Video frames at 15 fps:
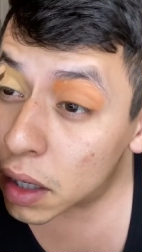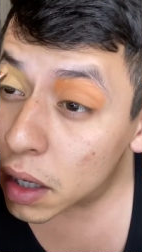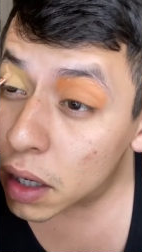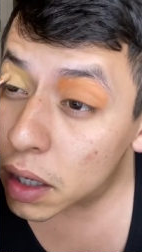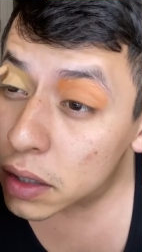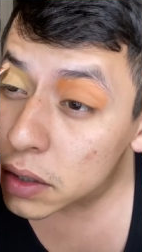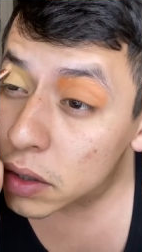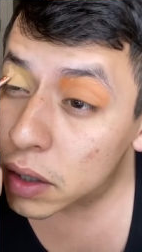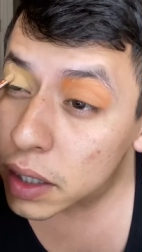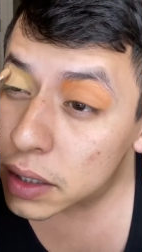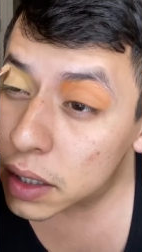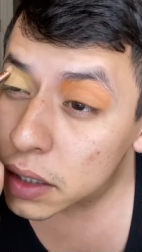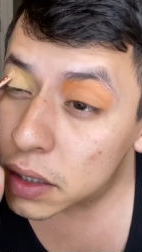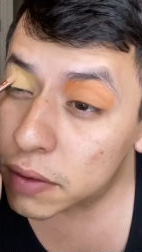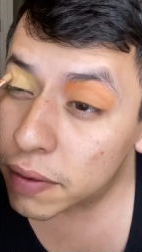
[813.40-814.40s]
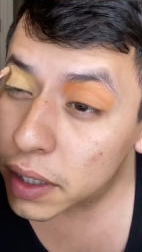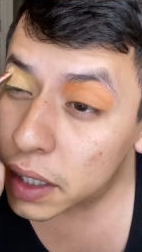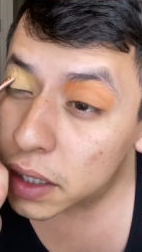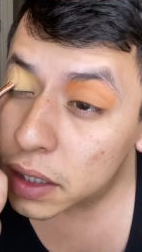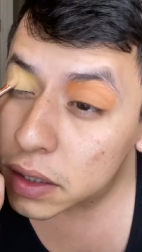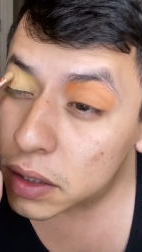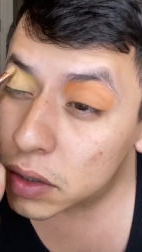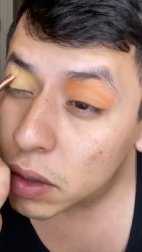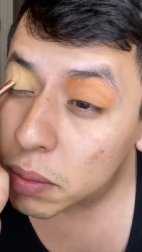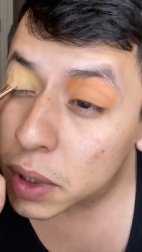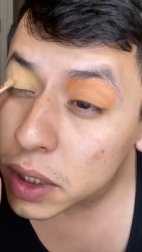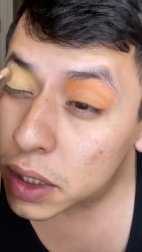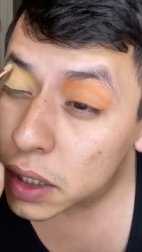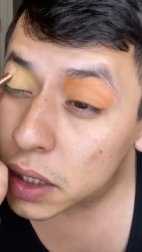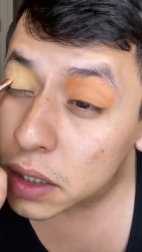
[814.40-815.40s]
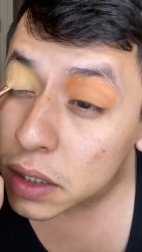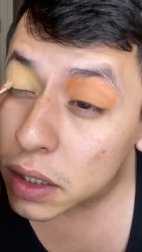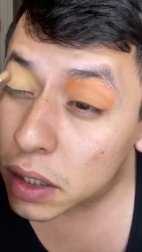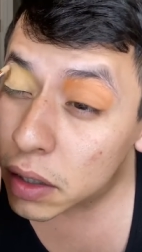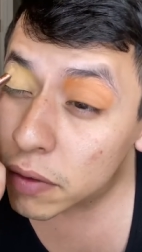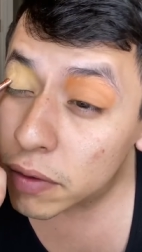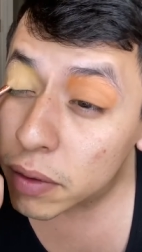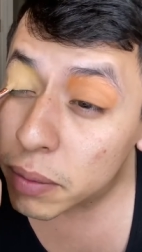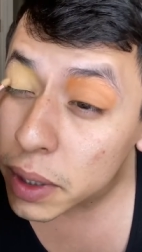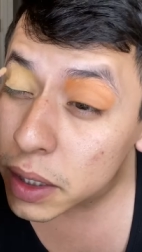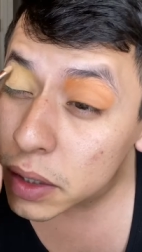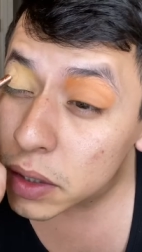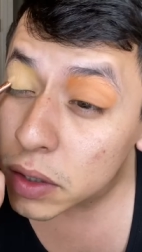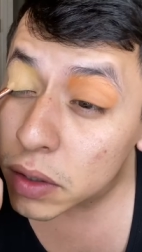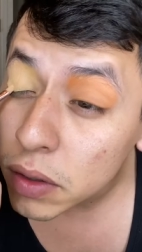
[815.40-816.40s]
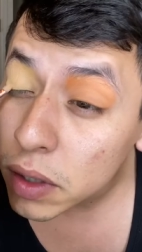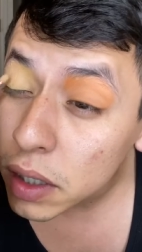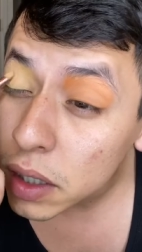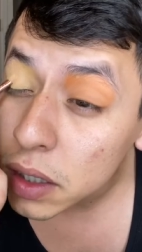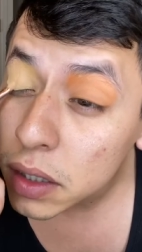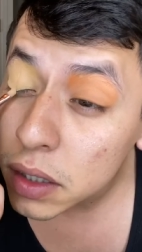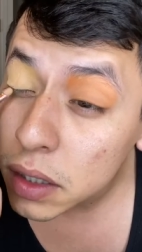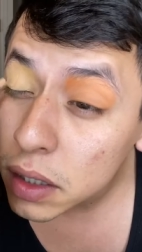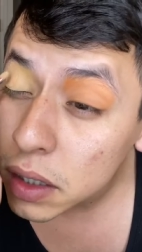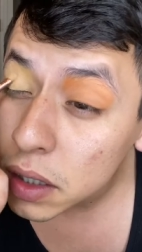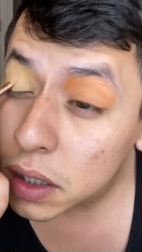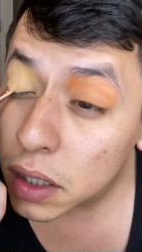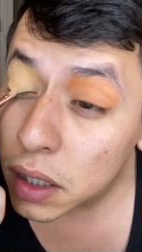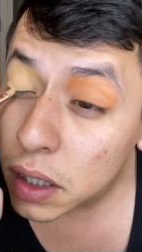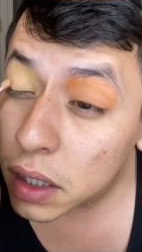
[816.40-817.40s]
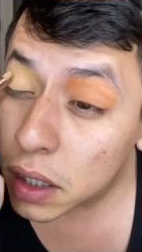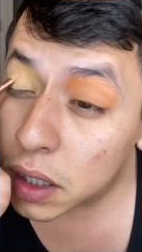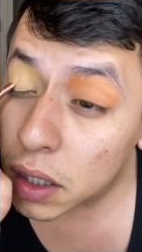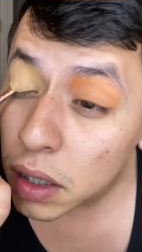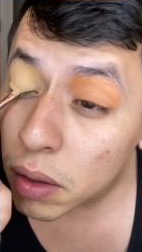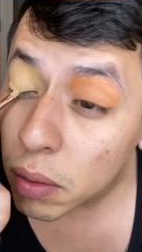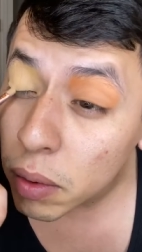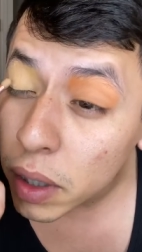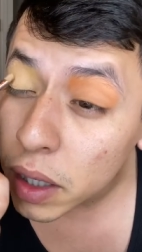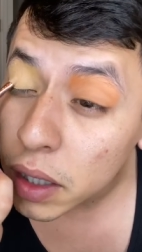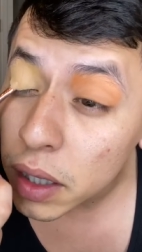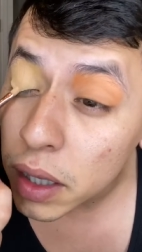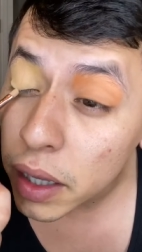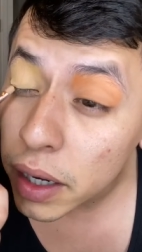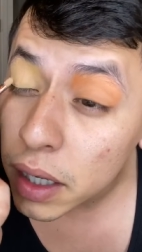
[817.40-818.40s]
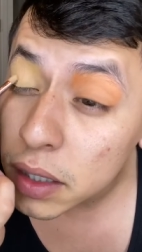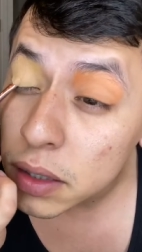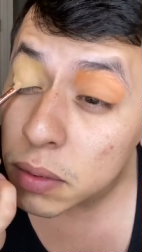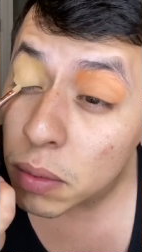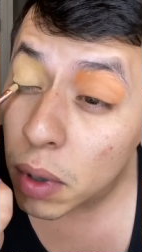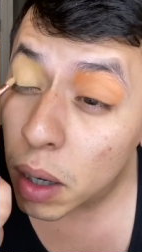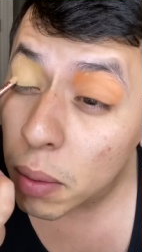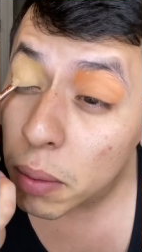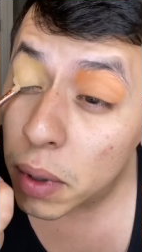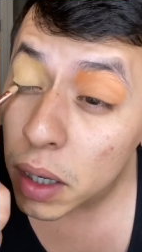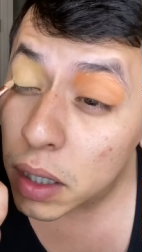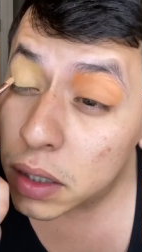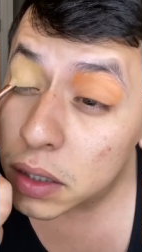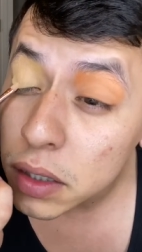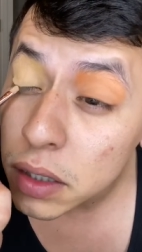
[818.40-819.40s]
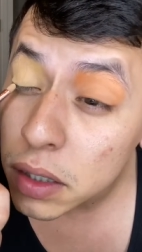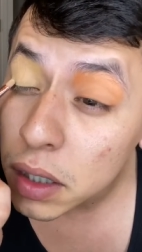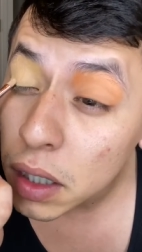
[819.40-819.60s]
And so guys, I just find it so much easier for me to do this with like a small brush.